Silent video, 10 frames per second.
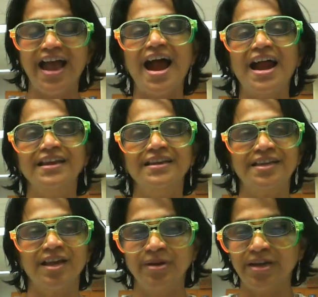And in
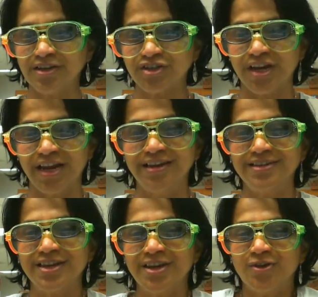chemical change,